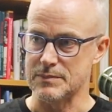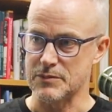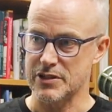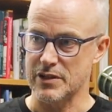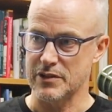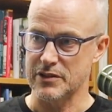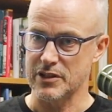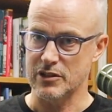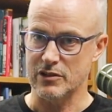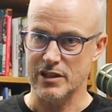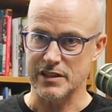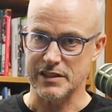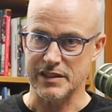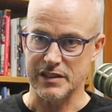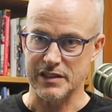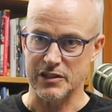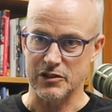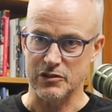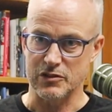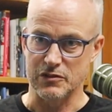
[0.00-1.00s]
So the
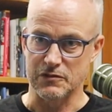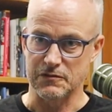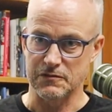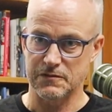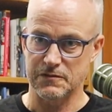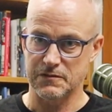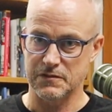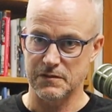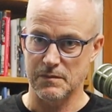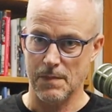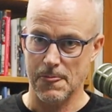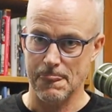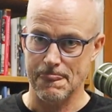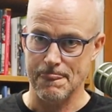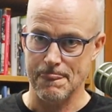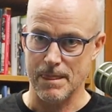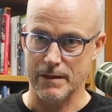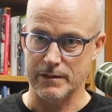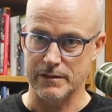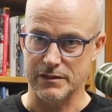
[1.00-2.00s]
idea of
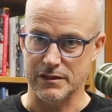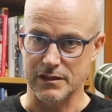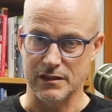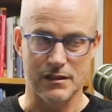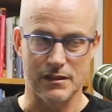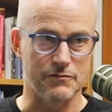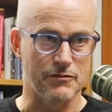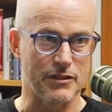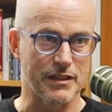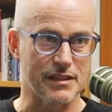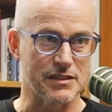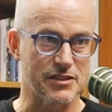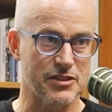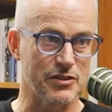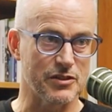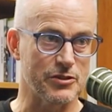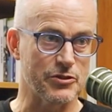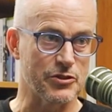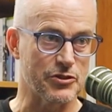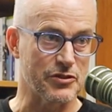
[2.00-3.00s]
delivering a
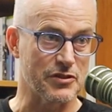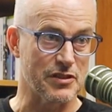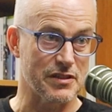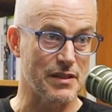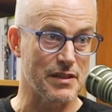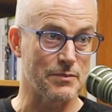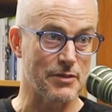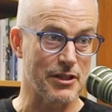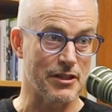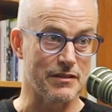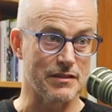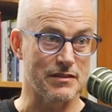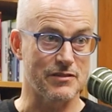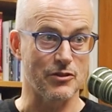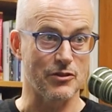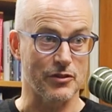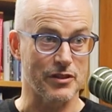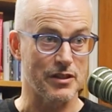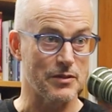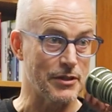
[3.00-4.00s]
solution to somebody
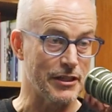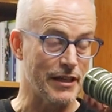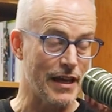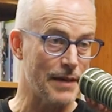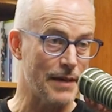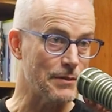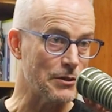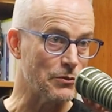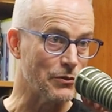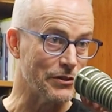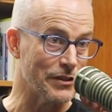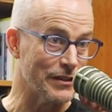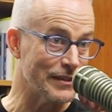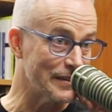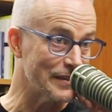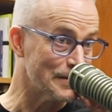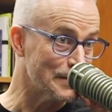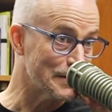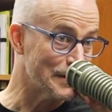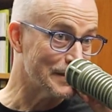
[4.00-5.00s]
that's not going to be happy with
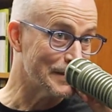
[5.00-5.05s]
it,